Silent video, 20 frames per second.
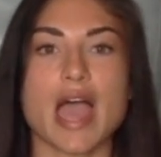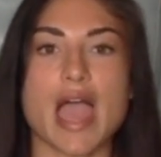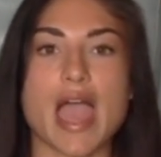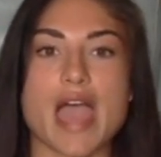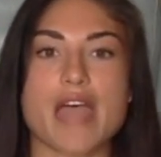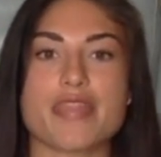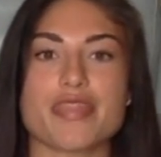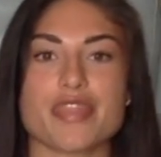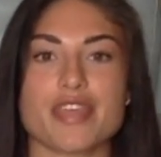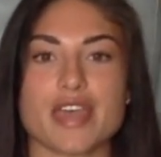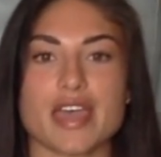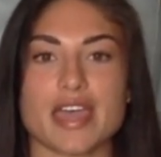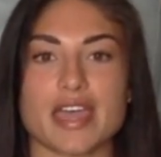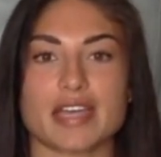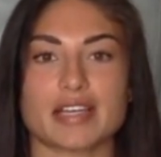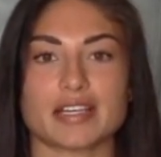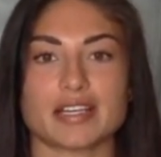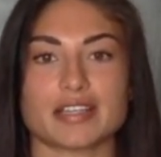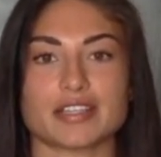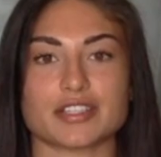And
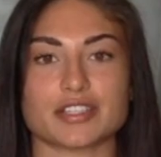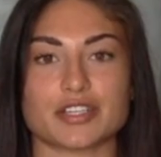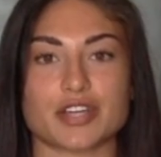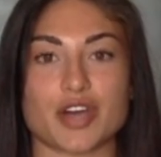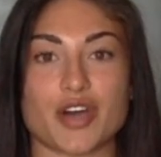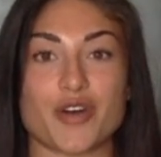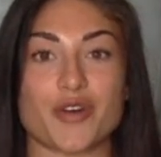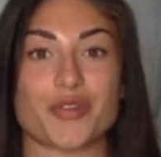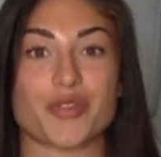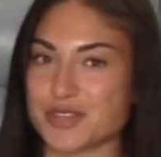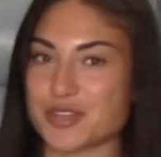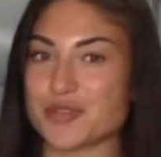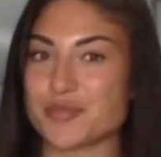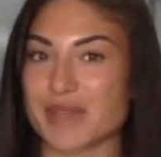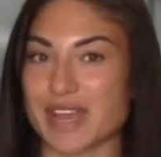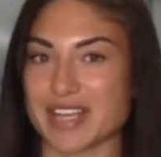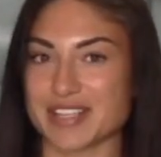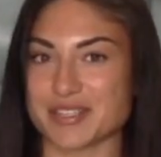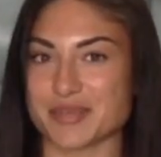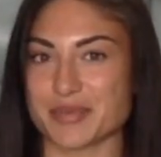then, you know, new
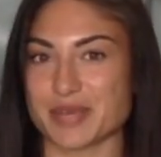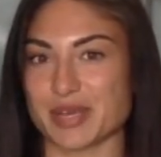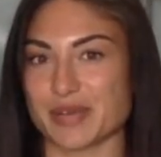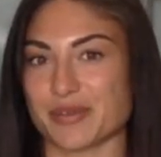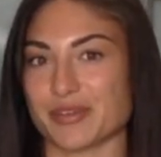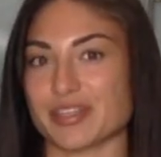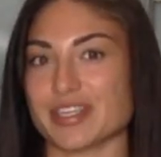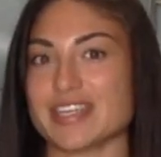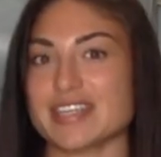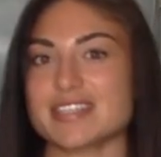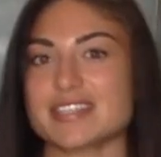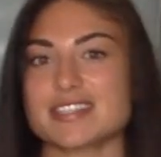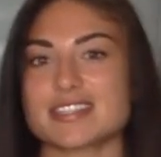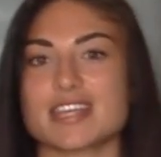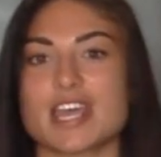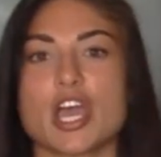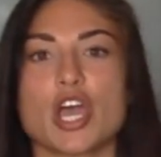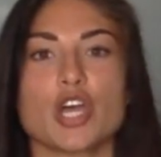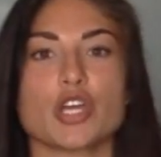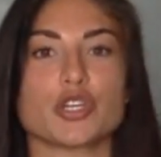bands are being
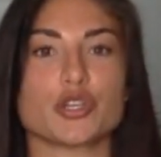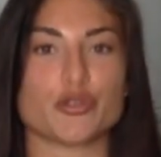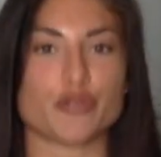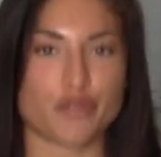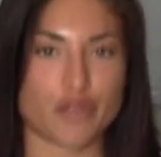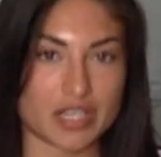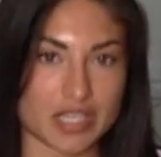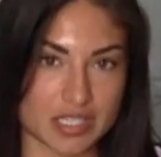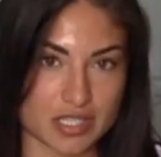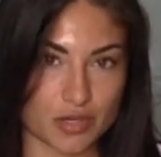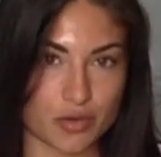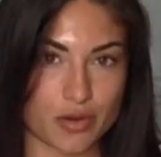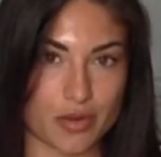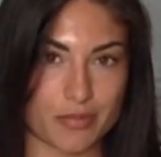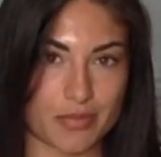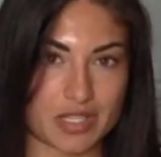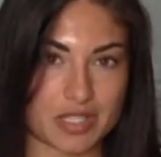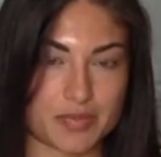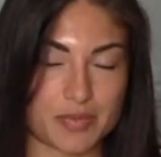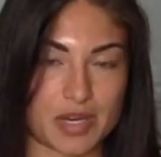released, new fitness
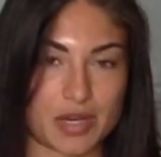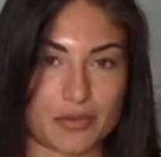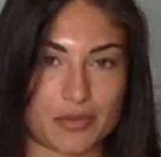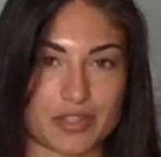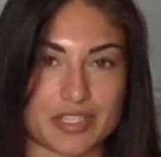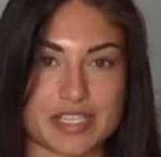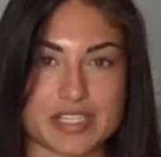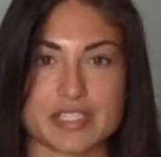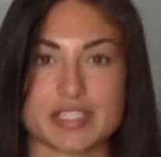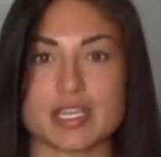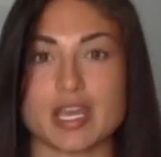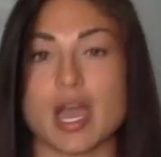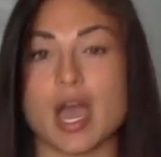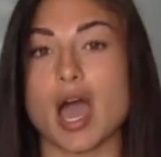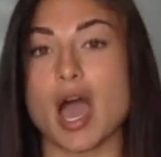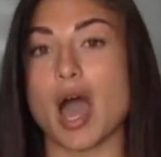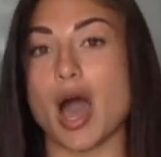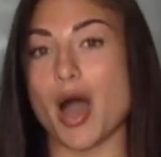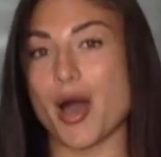equipment's being released,